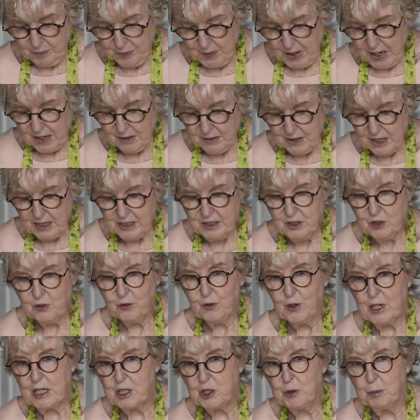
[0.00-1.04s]
a nice
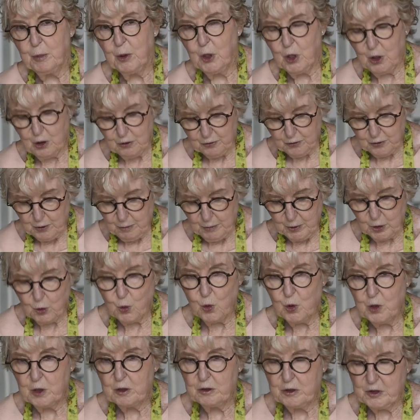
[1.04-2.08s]
fresh ball from the
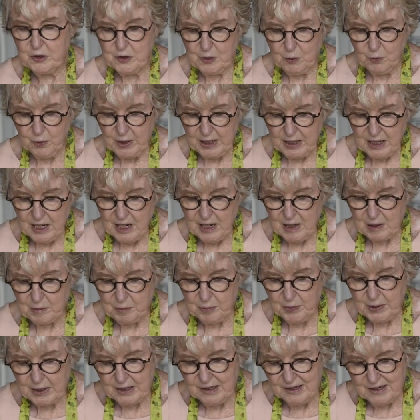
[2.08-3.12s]
quarters that we cut,
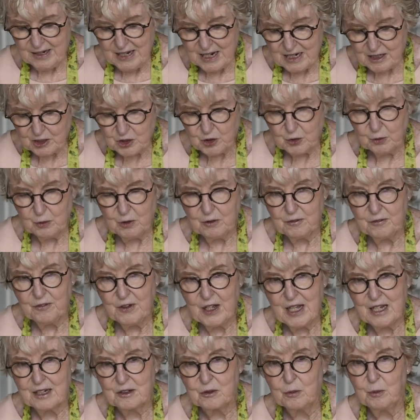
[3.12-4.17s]
but in actual
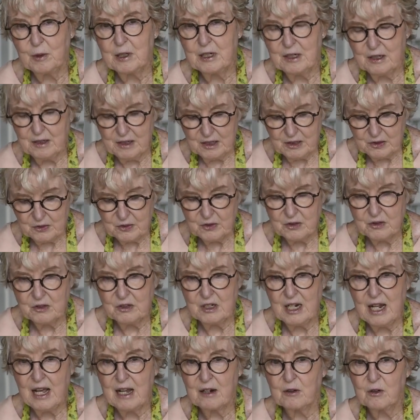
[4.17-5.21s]
fact what it is
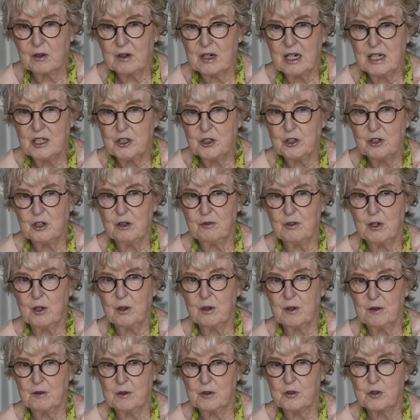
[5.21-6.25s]
an aggregation of
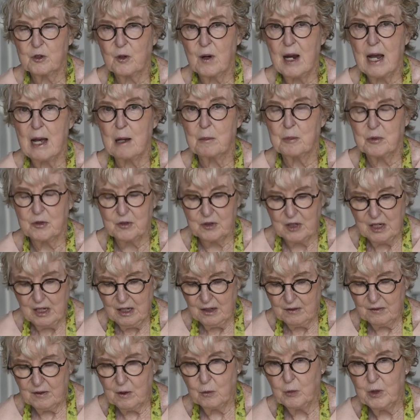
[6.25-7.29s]
all of the scraps
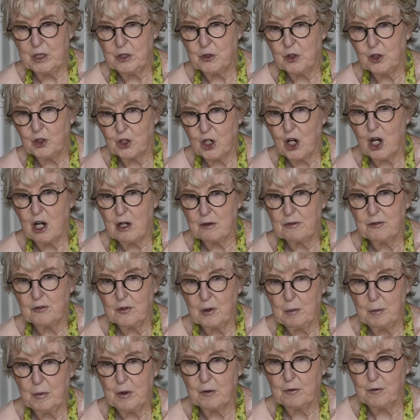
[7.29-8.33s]
that we took off
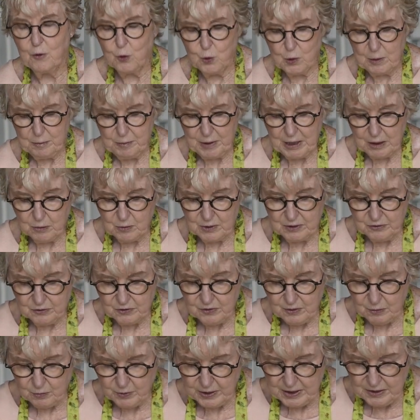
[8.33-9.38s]
from the 4 big
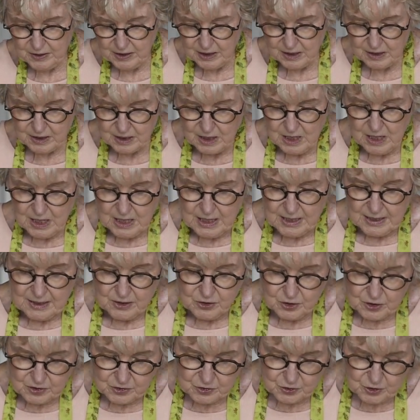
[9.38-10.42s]
ones that we did,
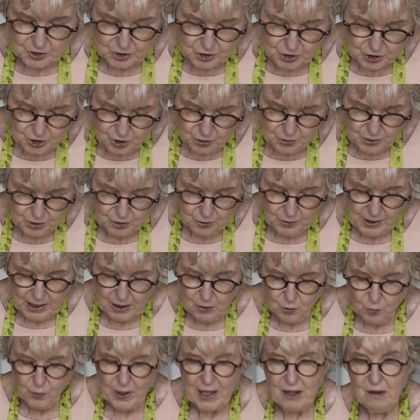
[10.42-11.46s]
just to show you
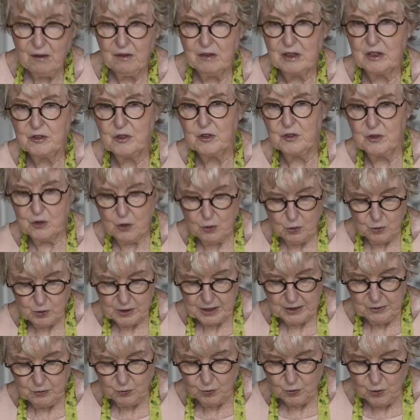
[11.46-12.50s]
how well this dough
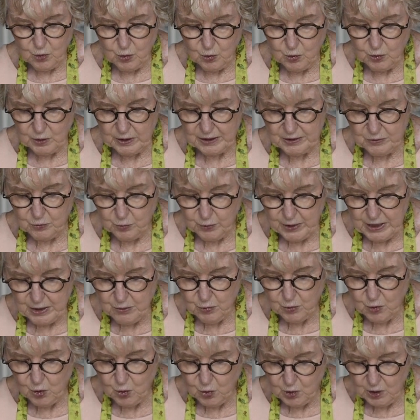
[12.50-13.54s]
can roll and
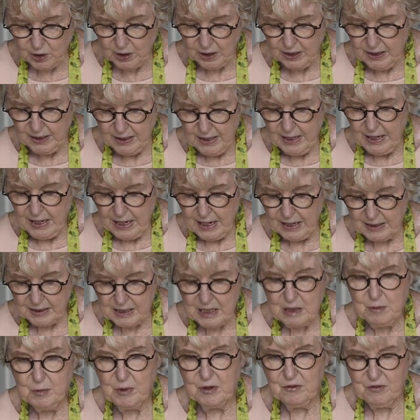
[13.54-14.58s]
re-roll and
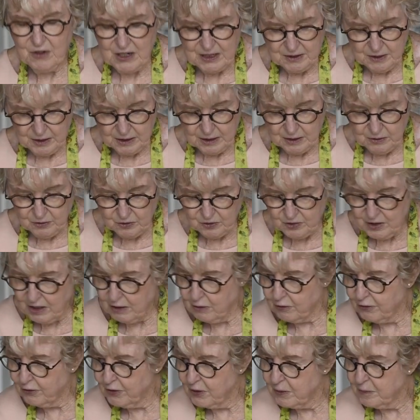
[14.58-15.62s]
keep inventing
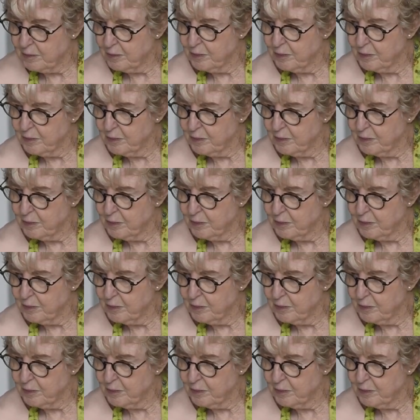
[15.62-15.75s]
itself.